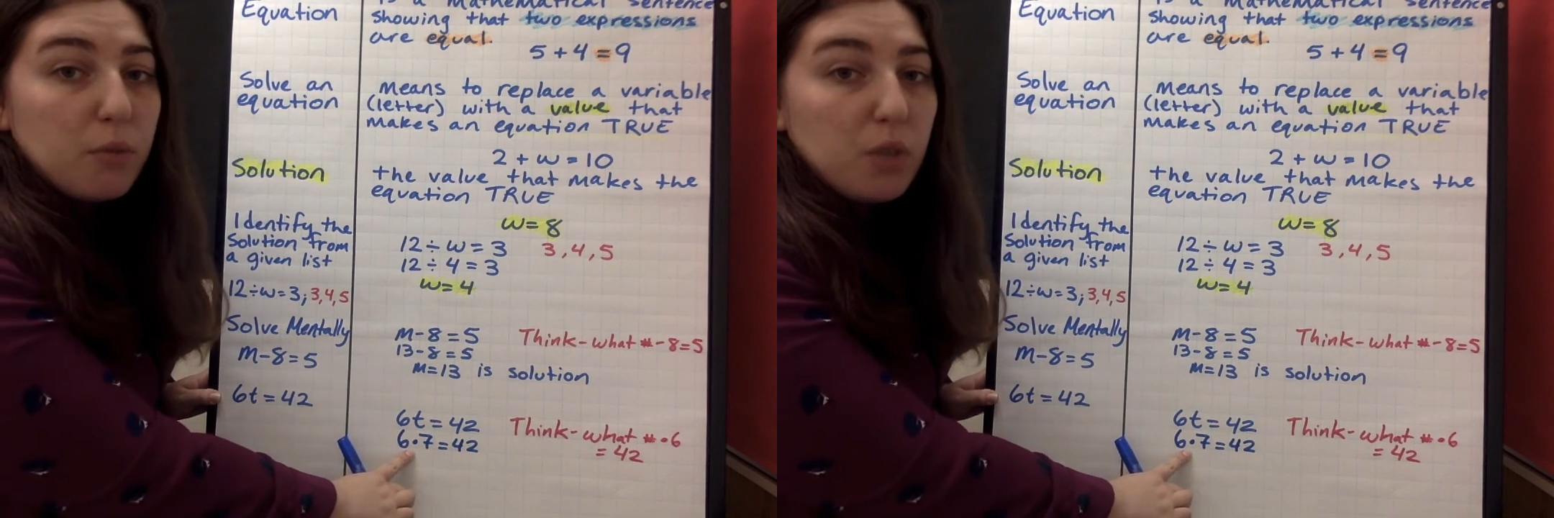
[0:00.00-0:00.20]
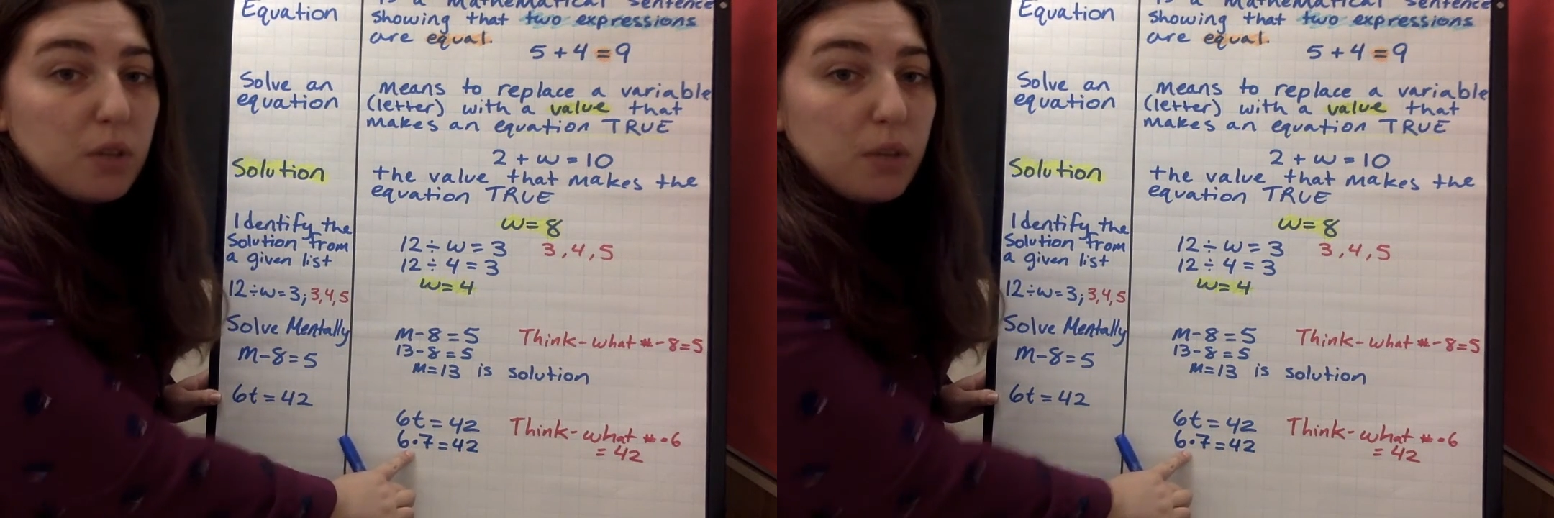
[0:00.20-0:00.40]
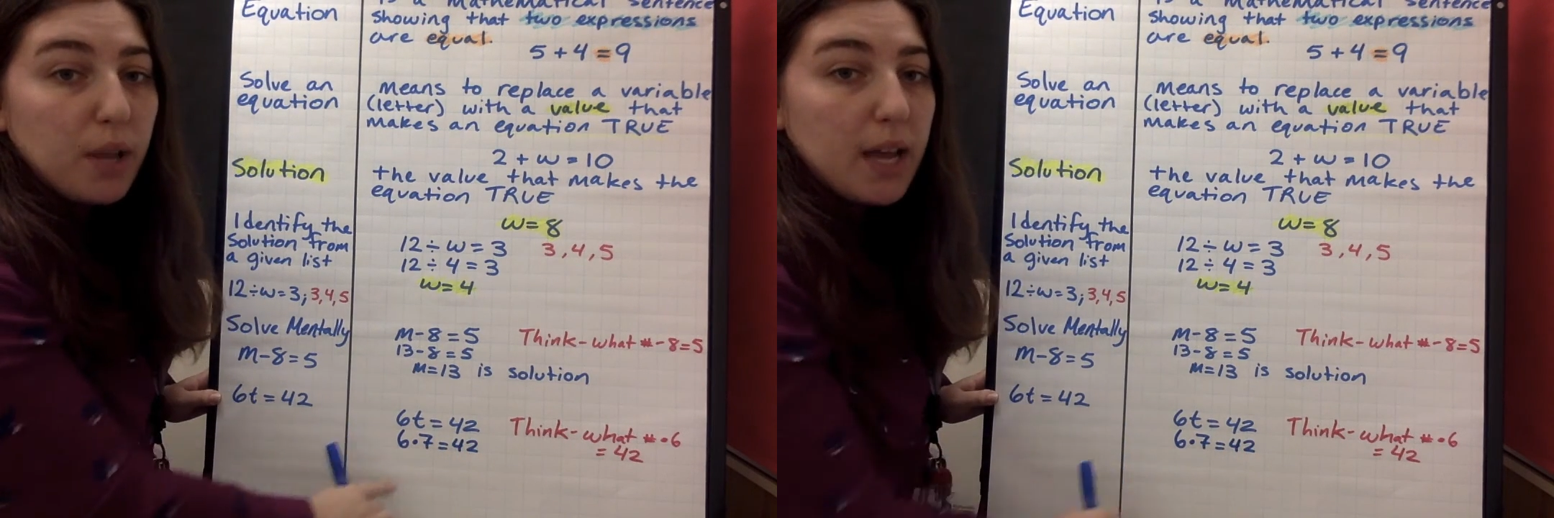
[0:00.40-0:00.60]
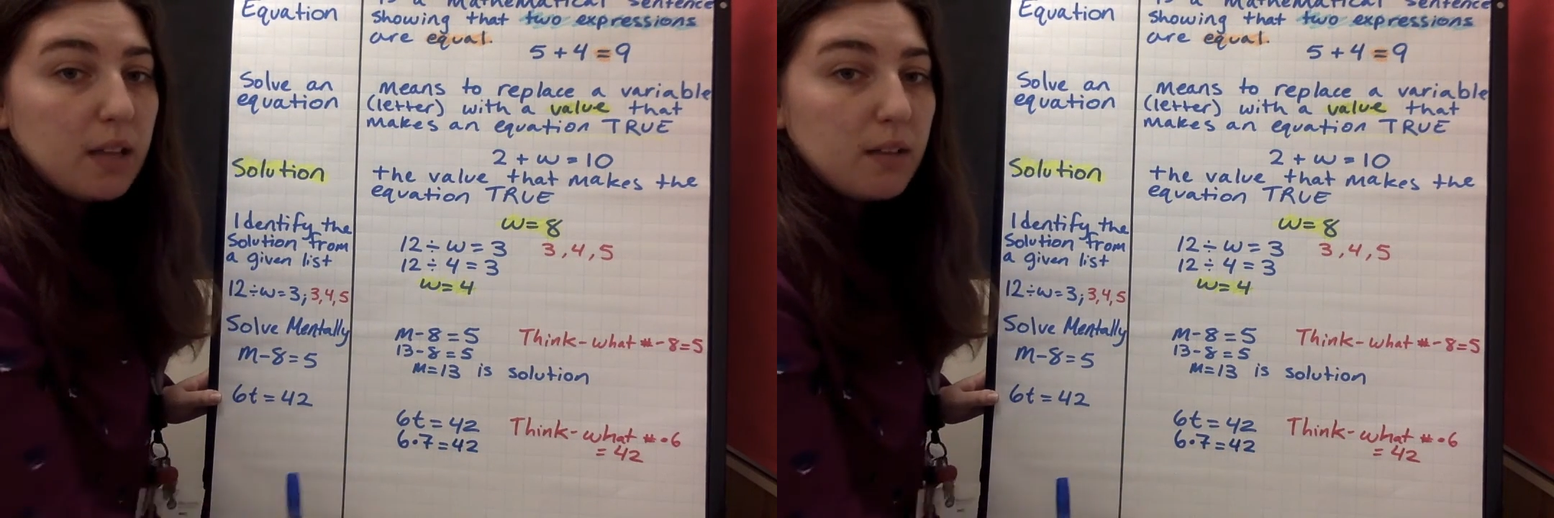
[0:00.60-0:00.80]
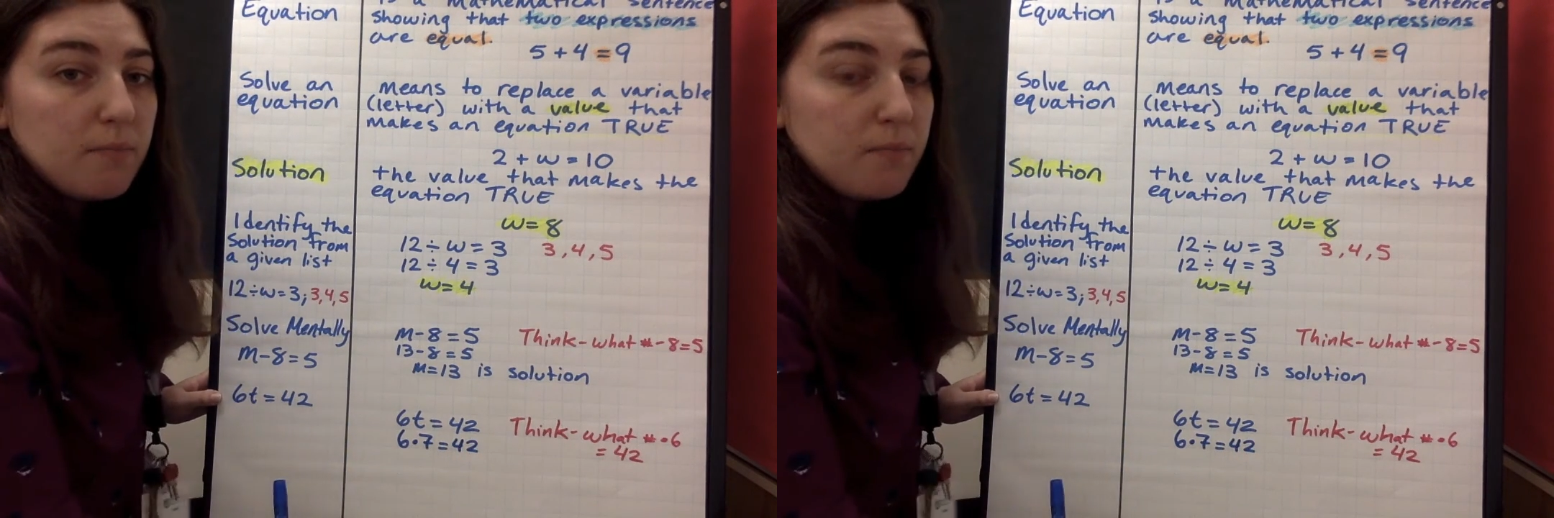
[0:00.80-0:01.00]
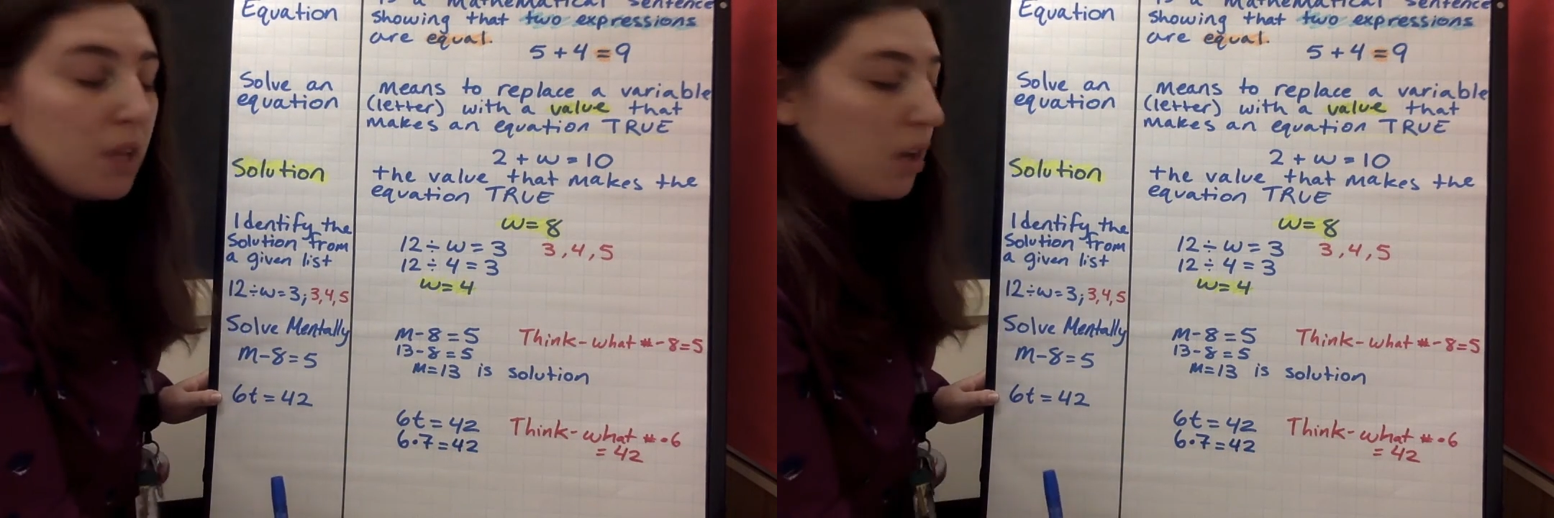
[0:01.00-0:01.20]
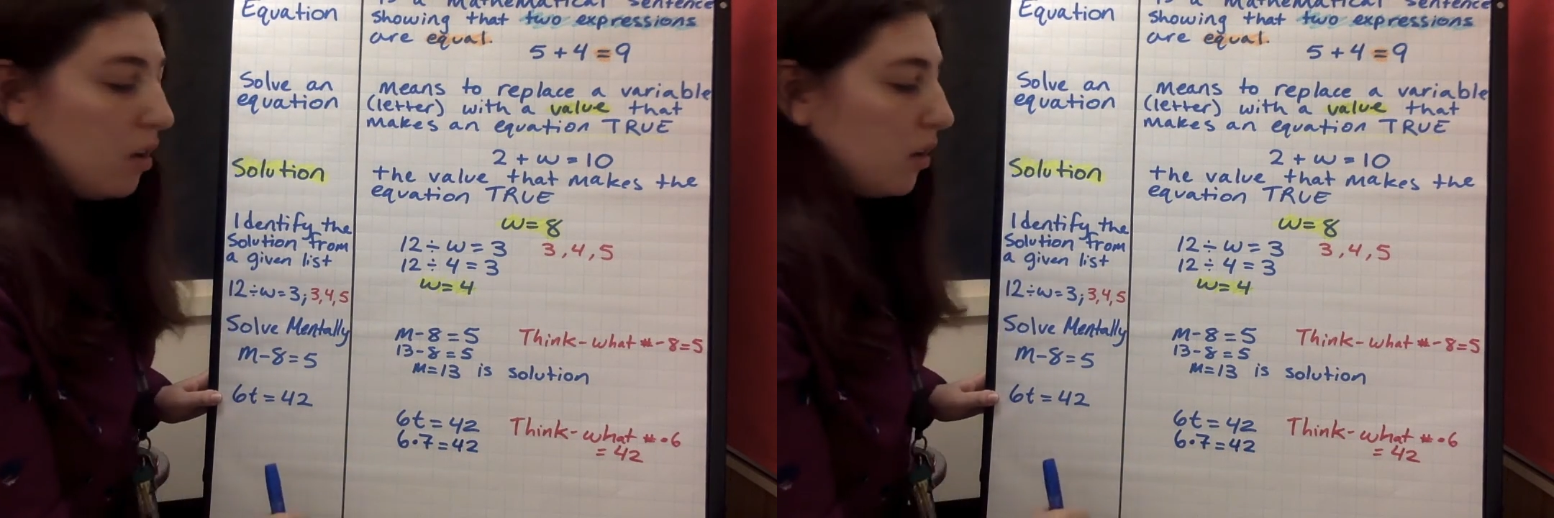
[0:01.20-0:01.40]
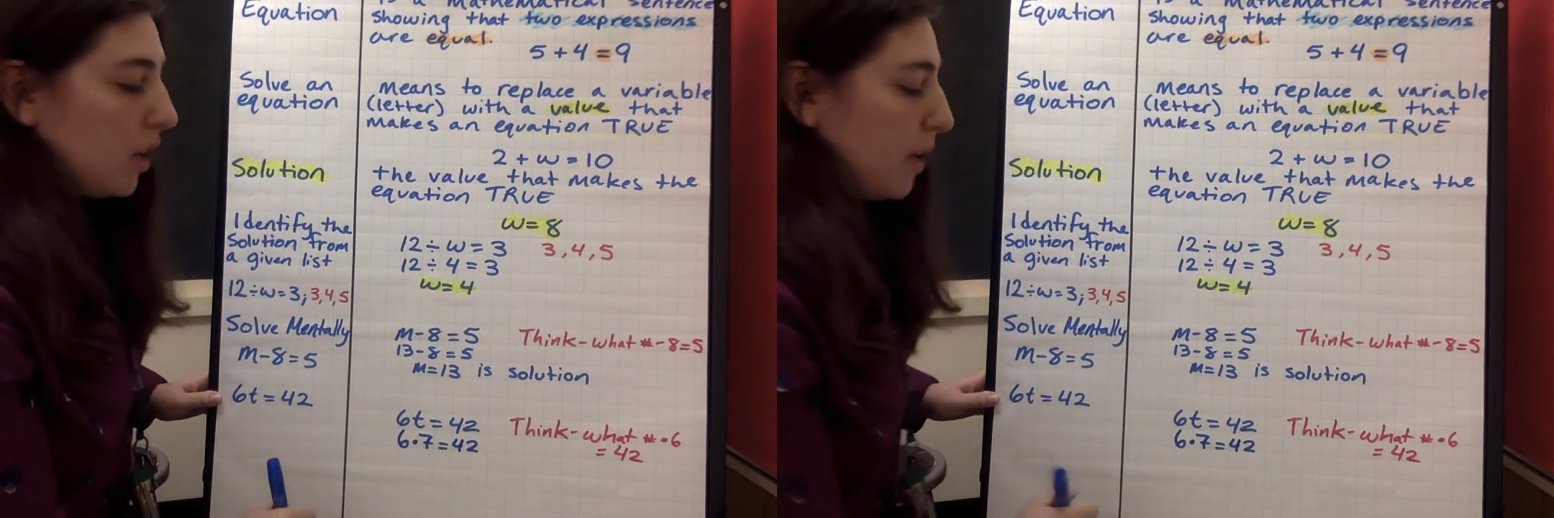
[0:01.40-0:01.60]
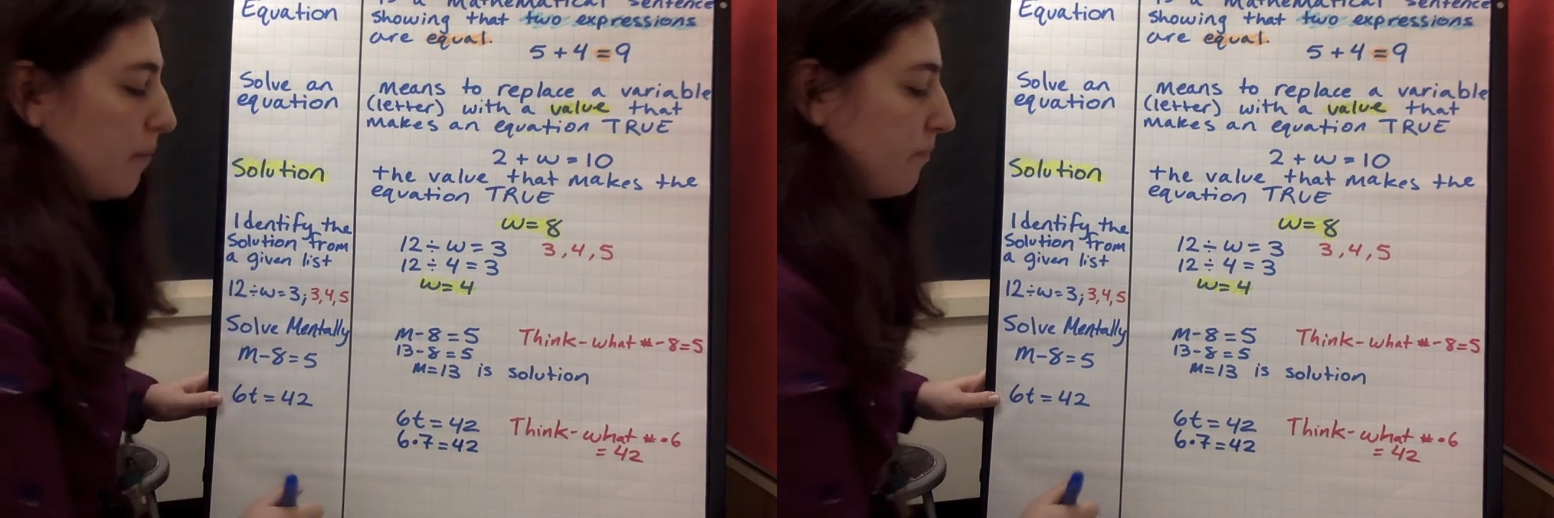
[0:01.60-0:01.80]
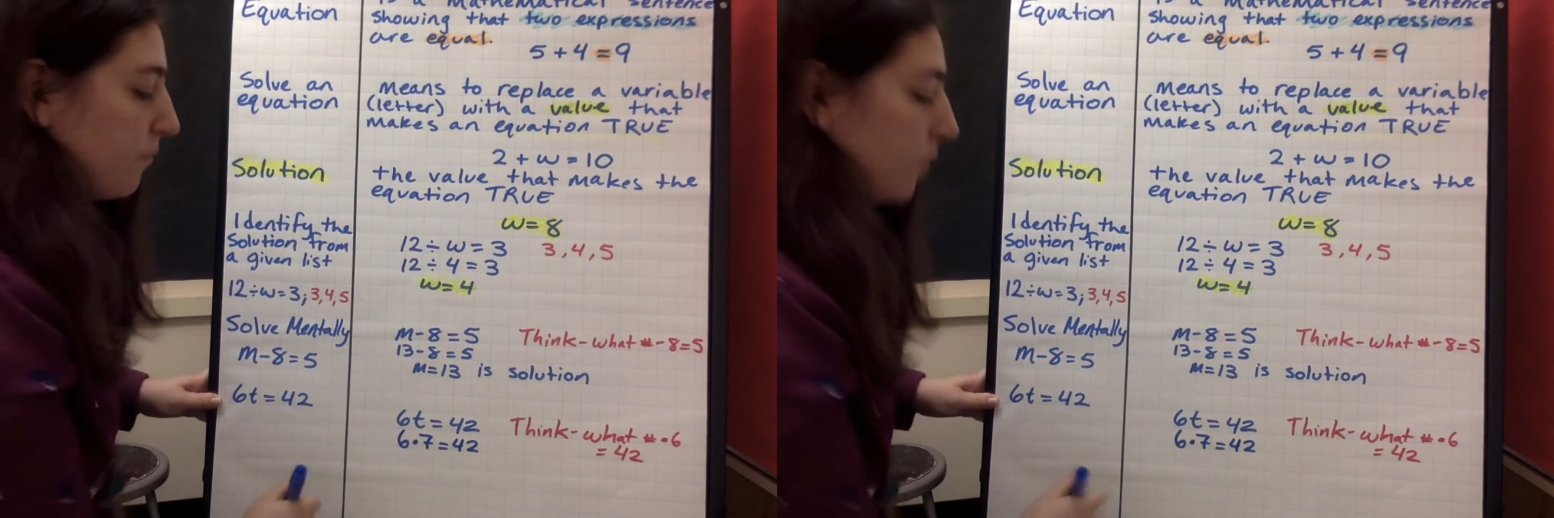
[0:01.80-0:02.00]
multiplying, okay?